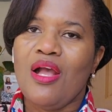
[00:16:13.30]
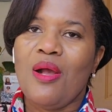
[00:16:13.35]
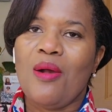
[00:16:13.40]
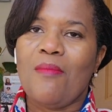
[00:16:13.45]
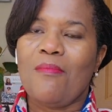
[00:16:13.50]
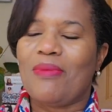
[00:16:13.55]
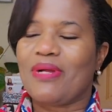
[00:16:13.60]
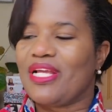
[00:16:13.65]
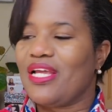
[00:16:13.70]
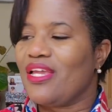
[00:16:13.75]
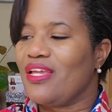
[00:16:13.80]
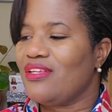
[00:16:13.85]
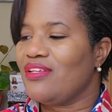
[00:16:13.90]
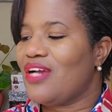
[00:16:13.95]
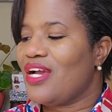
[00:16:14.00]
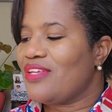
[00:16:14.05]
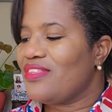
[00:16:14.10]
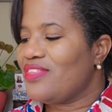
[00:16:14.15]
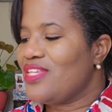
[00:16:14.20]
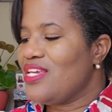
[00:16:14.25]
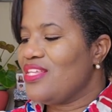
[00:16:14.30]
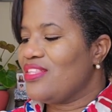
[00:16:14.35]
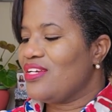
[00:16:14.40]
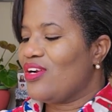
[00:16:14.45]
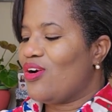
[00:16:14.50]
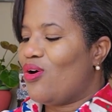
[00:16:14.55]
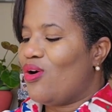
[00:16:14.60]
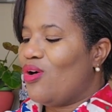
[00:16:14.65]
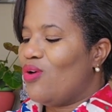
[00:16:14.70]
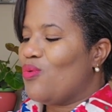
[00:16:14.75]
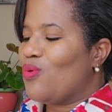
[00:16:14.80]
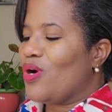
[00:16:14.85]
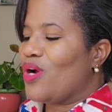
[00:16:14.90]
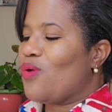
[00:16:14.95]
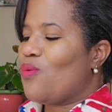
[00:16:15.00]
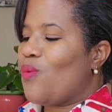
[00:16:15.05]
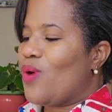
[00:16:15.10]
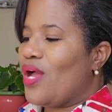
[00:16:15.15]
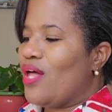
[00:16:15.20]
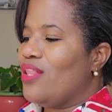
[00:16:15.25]
But I think they all
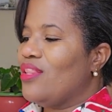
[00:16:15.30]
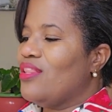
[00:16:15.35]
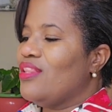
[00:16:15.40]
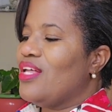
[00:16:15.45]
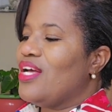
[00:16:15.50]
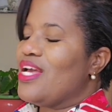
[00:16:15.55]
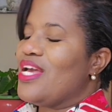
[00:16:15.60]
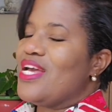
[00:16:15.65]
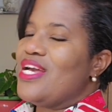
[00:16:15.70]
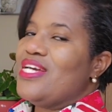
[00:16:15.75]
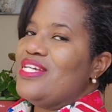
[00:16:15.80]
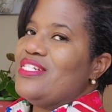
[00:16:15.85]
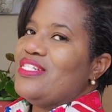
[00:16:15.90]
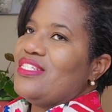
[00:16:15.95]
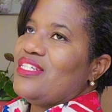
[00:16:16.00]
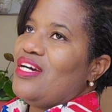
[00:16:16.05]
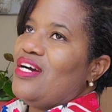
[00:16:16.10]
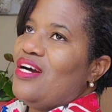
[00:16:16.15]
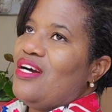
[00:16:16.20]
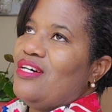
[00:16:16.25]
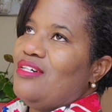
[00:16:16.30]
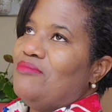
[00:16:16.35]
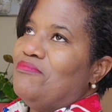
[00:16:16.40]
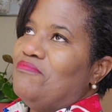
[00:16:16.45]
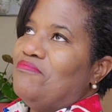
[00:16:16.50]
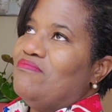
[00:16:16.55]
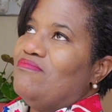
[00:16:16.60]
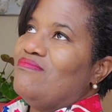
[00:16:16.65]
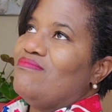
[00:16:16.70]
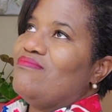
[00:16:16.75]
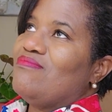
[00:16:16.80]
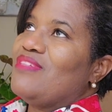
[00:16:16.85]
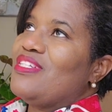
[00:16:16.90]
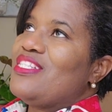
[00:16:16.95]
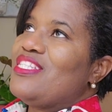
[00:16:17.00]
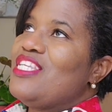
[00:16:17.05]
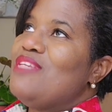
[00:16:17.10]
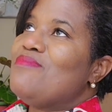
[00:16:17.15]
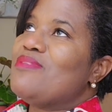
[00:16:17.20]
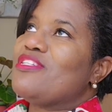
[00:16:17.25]
work well, and it
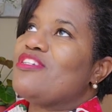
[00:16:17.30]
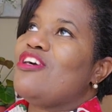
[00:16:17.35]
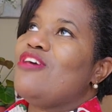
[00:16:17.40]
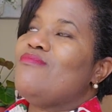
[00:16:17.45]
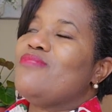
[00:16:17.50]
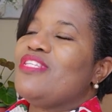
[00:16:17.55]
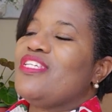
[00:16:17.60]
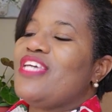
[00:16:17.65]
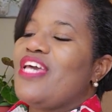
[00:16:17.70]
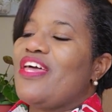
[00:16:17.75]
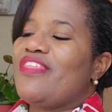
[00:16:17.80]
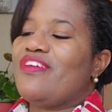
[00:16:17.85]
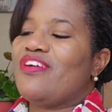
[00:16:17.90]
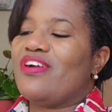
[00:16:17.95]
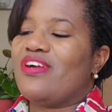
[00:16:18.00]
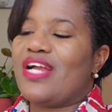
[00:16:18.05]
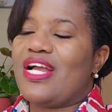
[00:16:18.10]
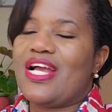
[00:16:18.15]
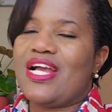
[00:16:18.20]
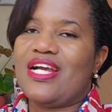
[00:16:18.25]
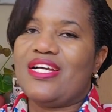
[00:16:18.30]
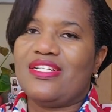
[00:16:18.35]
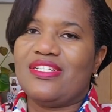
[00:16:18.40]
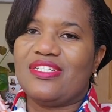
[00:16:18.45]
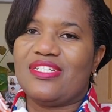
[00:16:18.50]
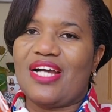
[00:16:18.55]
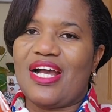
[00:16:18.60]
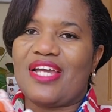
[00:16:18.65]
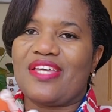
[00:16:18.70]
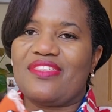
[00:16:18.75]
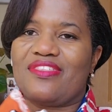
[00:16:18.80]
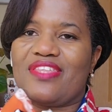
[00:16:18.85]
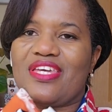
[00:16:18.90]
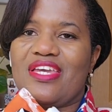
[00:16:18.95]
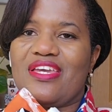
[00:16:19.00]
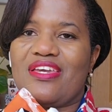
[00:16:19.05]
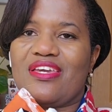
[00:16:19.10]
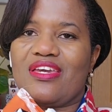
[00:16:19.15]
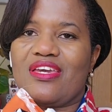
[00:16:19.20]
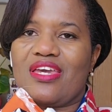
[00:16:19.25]
seems to come together, and I
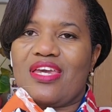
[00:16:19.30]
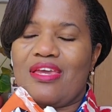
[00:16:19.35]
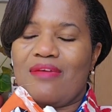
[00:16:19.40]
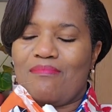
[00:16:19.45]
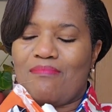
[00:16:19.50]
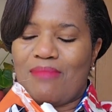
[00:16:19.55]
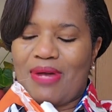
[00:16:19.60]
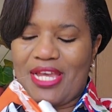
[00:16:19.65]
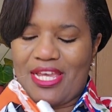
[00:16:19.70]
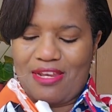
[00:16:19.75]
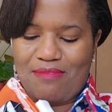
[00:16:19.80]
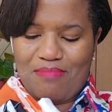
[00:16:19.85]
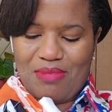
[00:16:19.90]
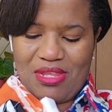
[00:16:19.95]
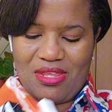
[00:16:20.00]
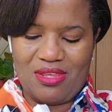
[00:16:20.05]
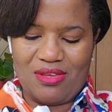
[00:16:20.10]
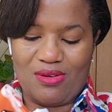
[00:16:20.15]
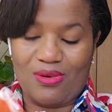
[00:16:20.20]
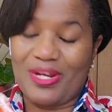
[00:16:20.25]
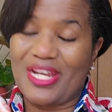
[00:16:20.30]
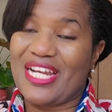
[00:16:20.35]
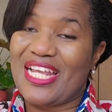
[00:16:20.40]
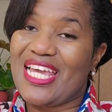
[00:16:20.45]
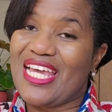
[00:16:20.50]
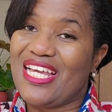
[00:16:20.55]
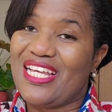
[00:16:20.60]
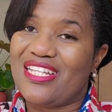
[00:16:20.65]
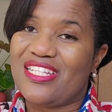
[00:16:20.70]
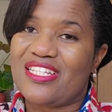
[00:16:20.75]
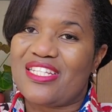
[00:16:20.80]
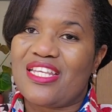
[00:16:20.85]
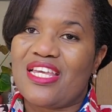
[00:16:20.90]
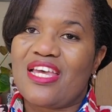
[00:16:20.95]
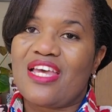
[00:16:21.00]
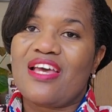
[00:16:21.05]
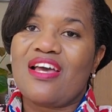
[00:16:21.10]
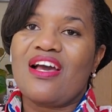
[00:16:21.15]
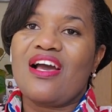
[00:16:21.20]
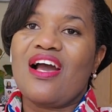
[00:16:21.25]
think it might be, or it is,
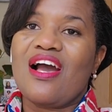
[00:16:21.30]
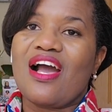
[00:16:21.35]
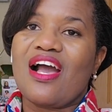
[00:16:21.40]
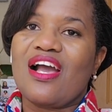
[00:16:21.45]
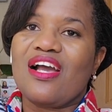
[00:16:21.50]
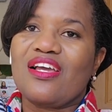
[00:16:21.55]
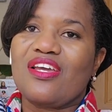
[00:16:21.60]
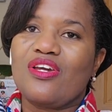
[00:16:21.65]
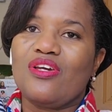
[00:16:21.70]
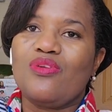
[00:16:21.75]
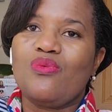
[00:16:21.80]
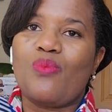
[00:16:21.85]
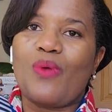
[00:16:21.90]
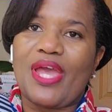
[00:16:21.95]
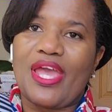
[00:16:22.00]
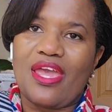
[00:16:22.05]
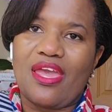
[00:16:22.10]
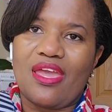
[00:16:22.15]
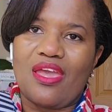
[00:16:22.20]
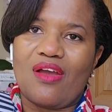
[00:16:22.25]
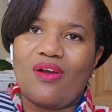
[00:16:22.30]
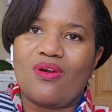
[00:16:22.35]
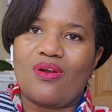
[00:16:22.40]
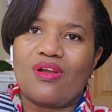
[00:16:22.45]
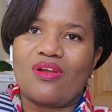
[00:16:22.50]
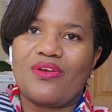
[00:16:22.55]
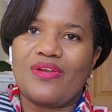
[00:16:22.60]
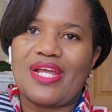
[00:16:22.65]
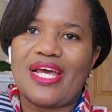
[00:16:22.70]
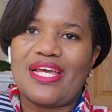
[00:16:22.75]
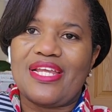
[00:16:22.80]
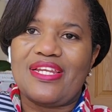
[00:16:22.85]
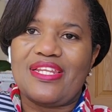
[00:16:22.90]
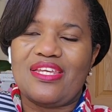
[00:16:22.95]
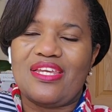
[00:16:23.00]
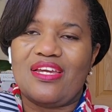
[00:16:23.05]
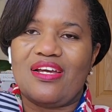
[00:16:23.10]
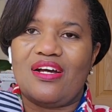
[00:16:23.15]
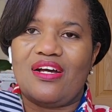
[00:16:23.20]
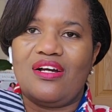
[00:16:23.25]
a good way or a good
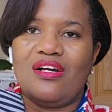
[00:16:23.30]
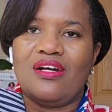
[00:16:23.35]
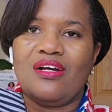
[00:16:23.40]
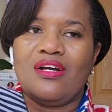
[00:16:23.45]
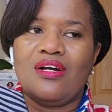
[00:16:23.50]
idea